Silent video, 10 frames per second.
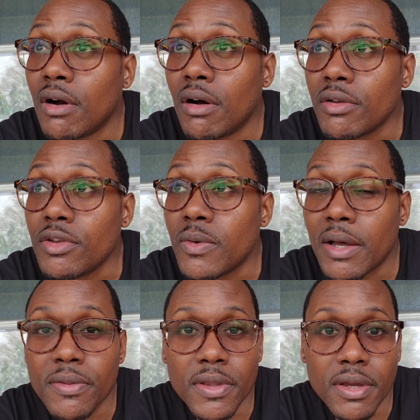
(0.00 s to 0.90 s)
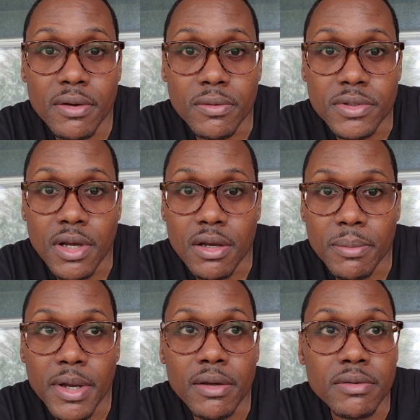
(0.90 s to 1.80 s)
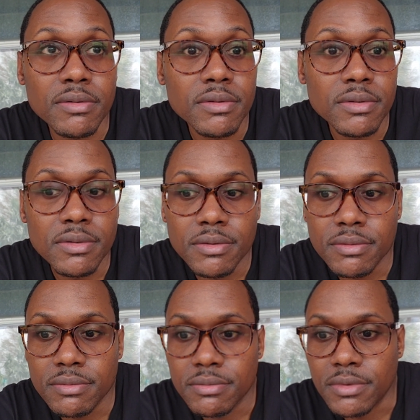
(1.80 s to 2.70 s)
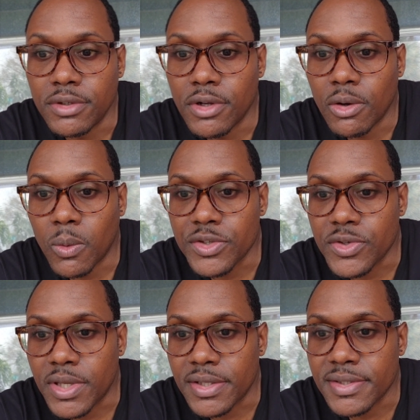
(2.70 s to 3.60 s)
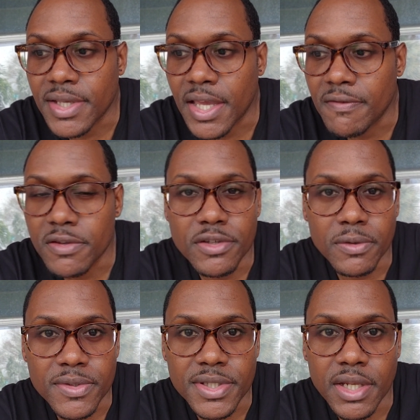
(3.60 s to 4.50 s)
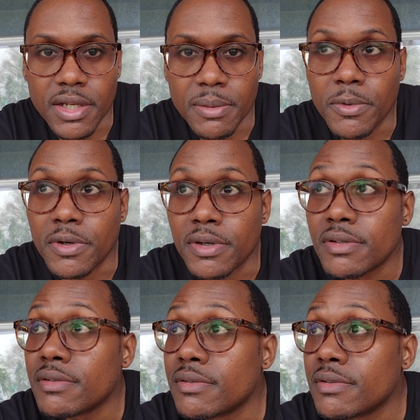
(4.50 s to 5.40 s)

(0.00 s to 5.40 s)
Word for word: all you out there who talk about, you know, once you get saved, you don't sin anymore